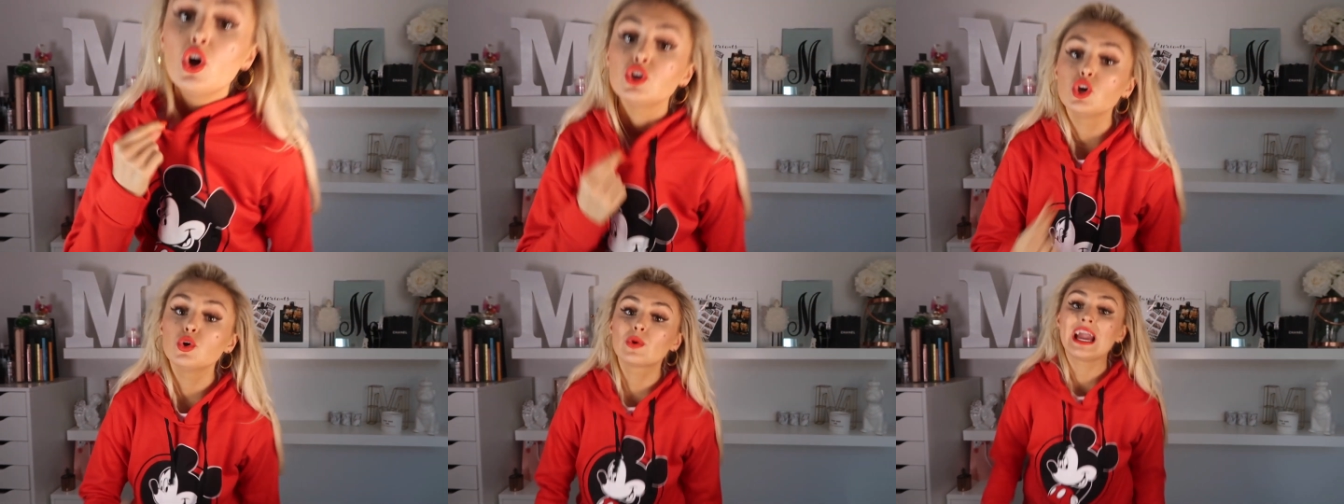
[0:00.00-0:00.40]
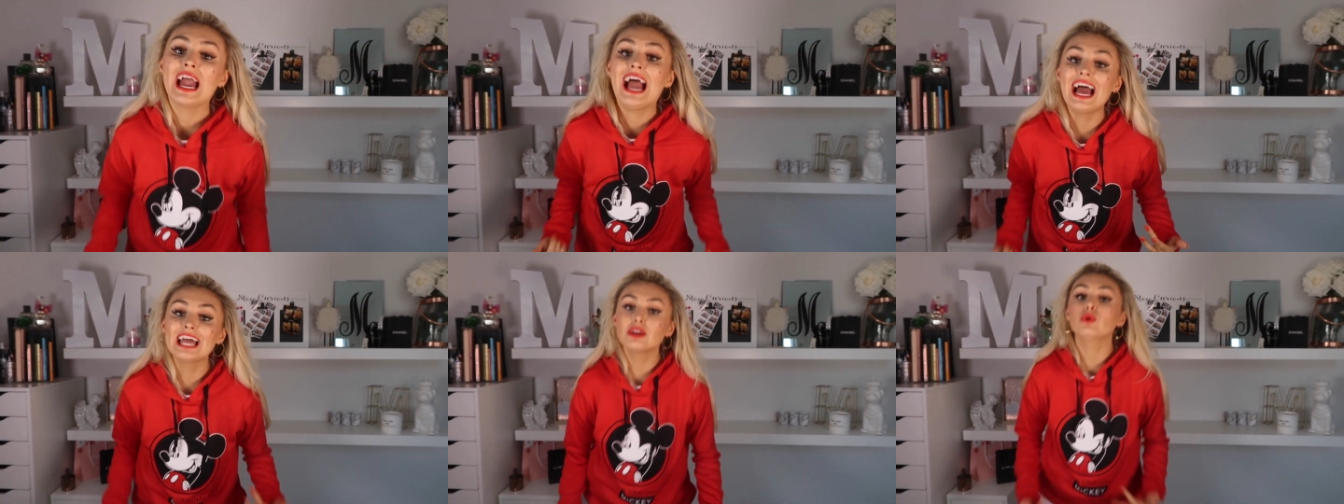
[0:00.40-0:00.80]
You
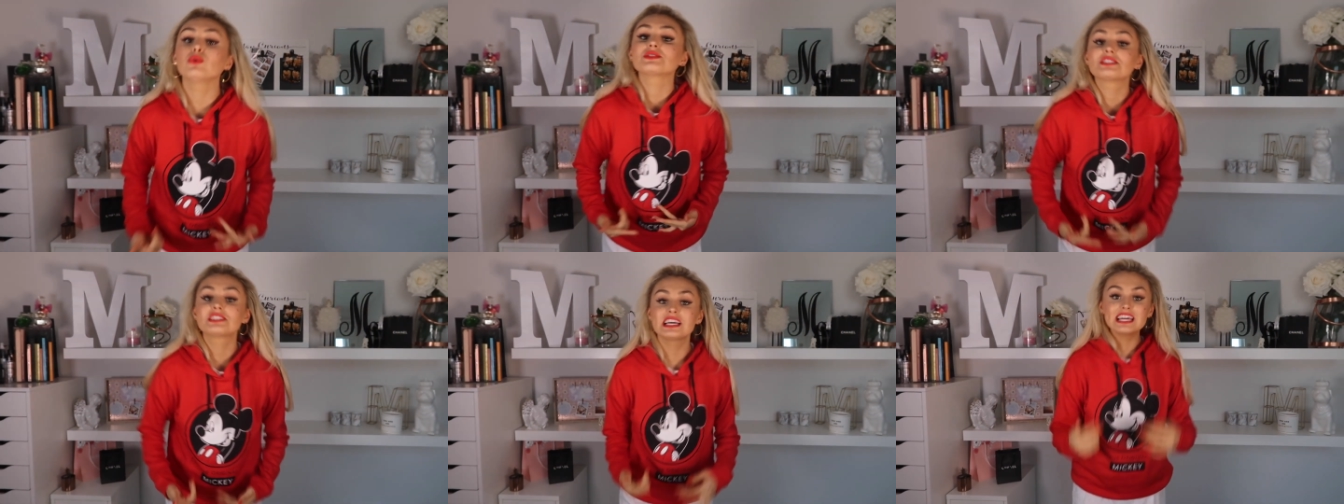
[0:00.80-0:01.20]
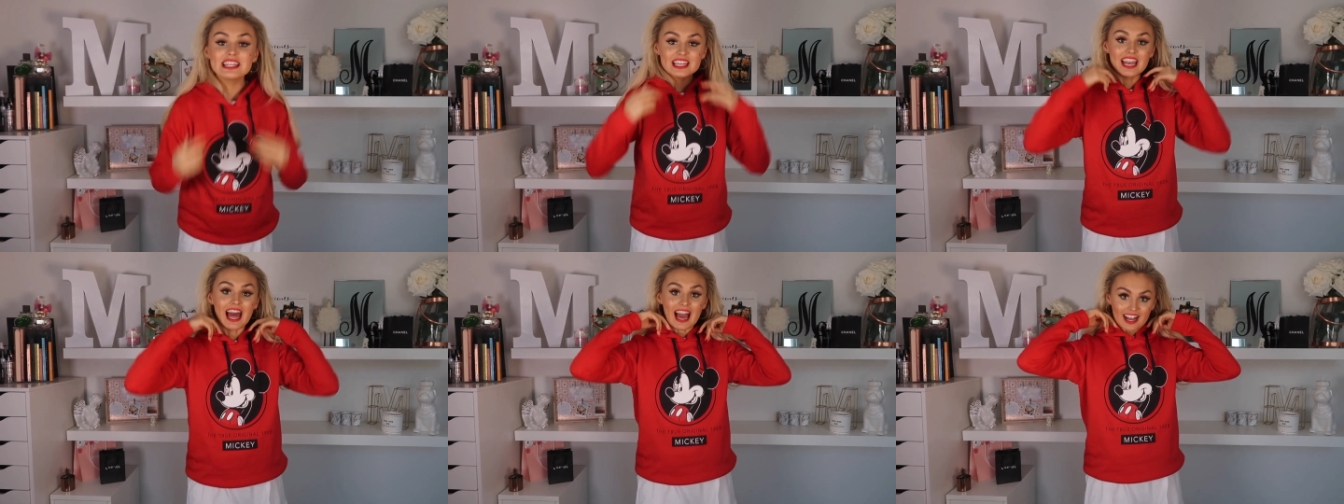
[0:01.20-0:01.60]
cannot see
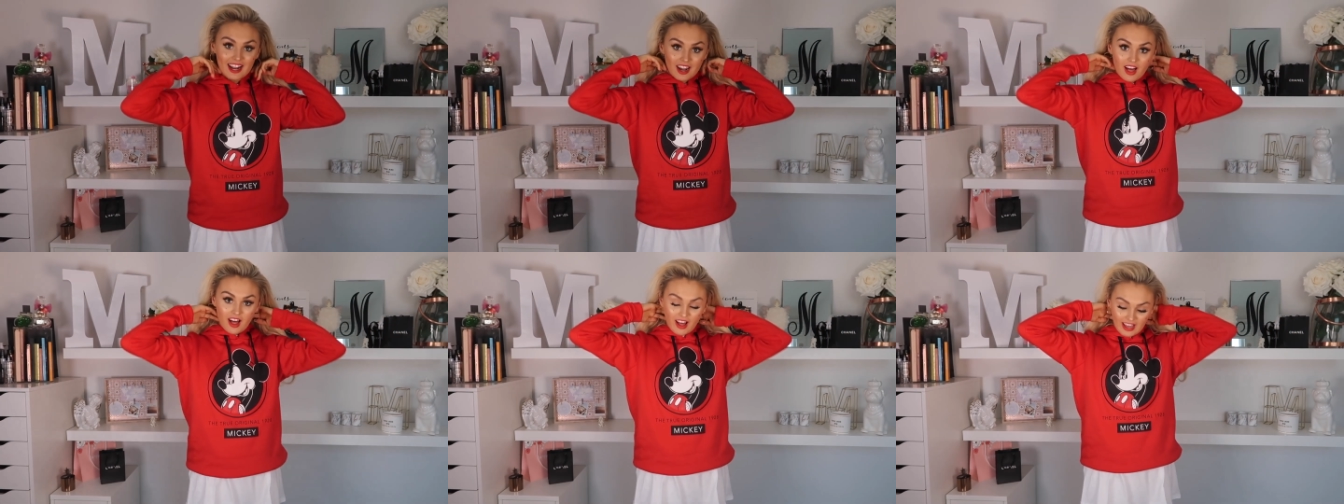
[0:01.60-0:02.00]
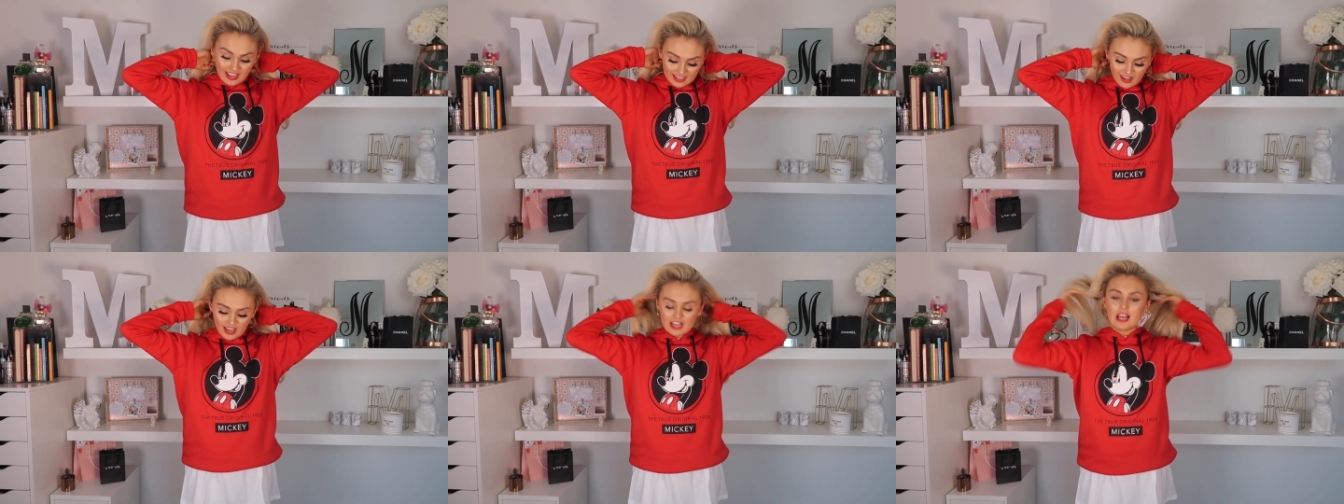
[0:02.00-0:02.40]
the
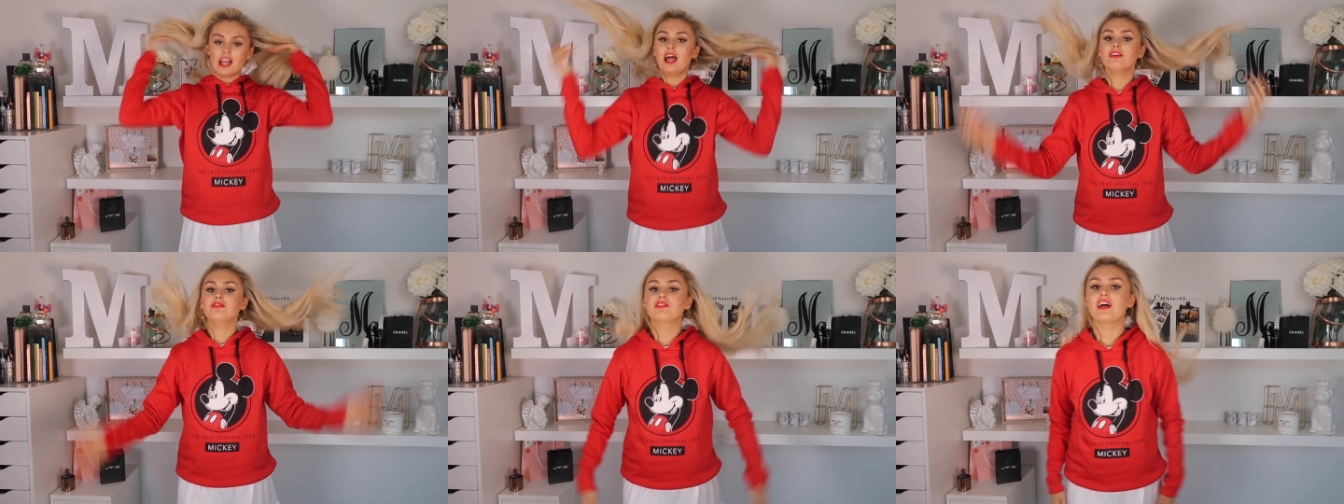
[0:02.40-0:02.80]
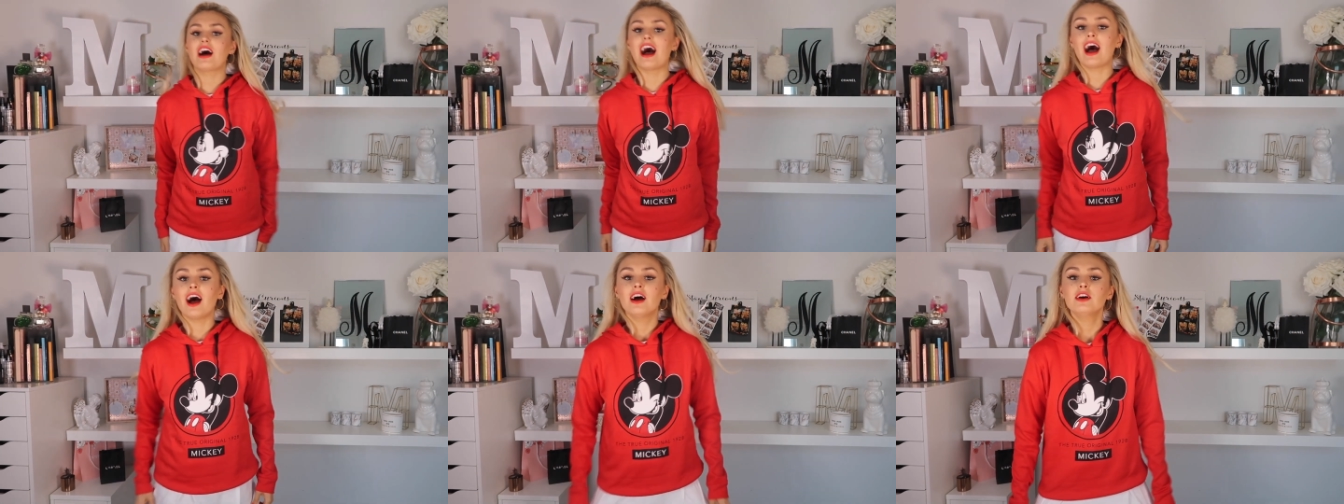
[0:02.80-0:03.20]
neckline. I love
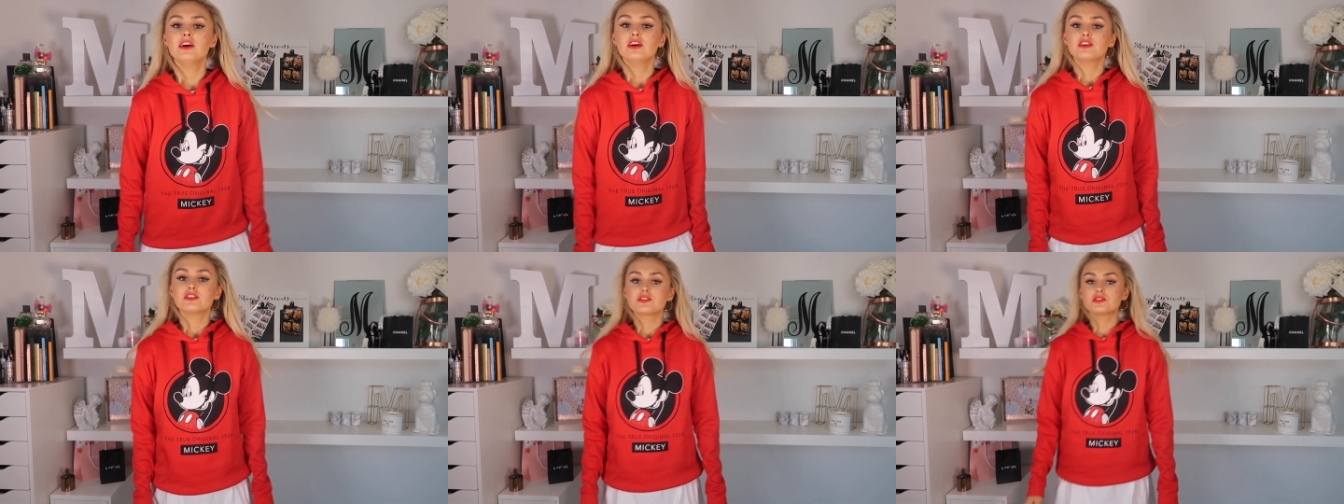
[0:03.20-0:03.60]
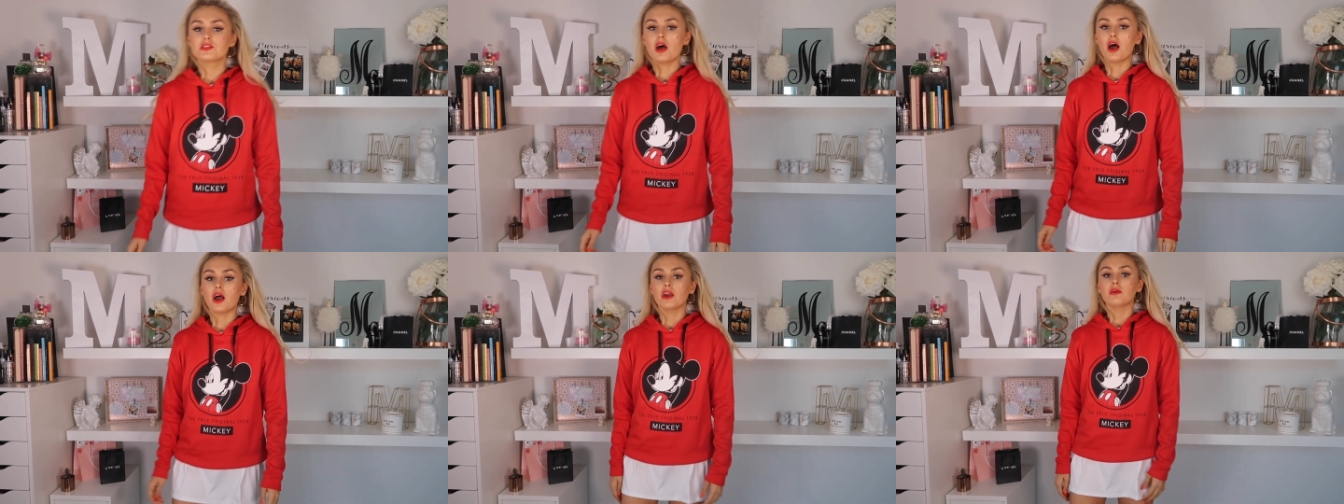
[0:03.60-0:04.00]
that.
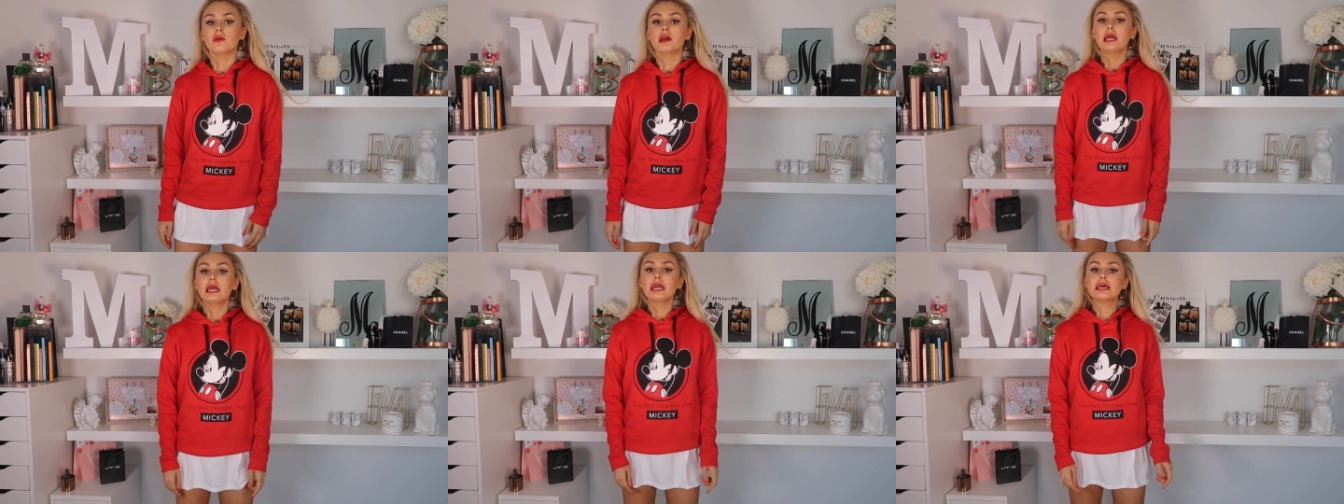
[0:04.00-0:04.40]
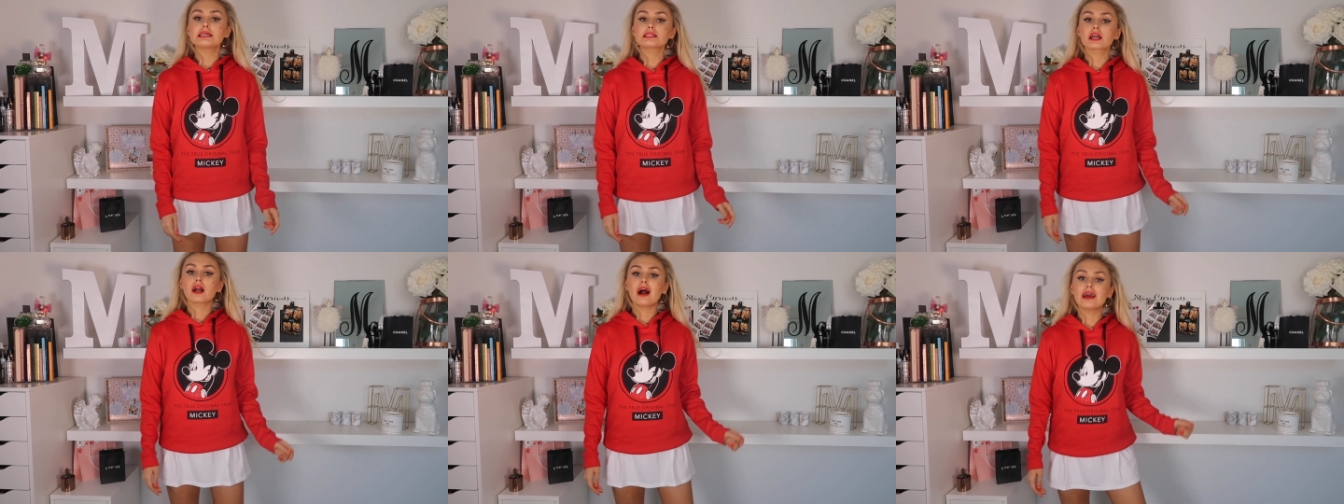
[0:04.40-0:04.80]
So
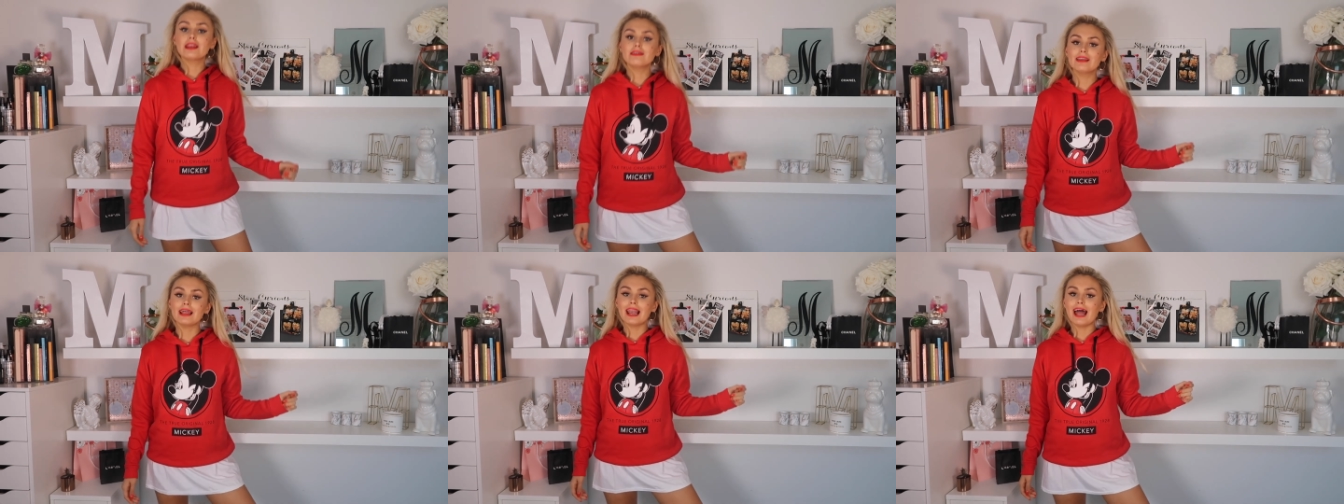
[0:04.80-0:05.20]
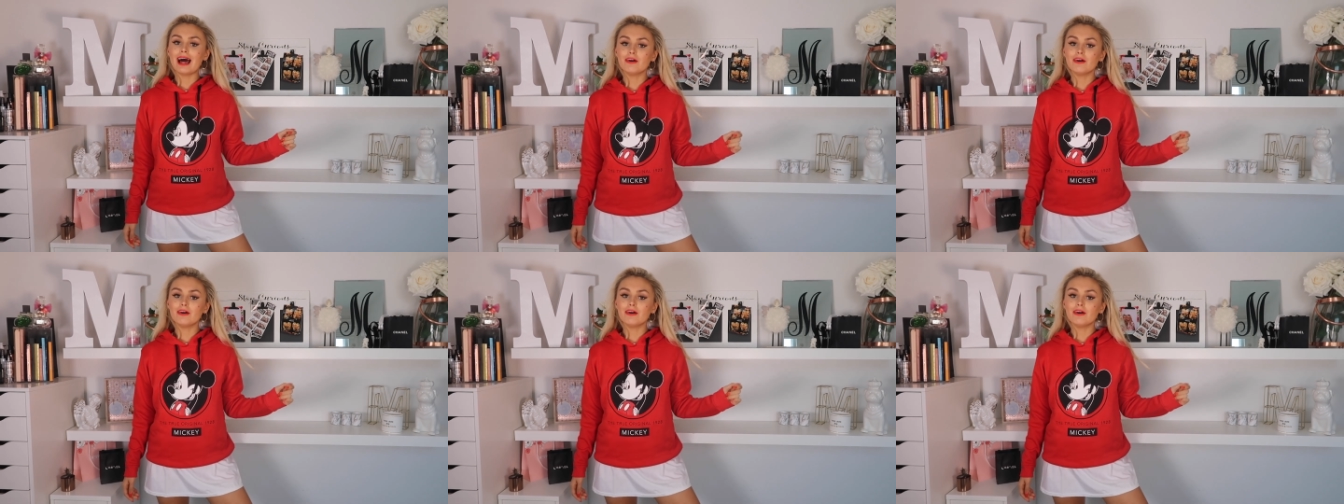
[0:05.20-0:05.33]
here's a kind of little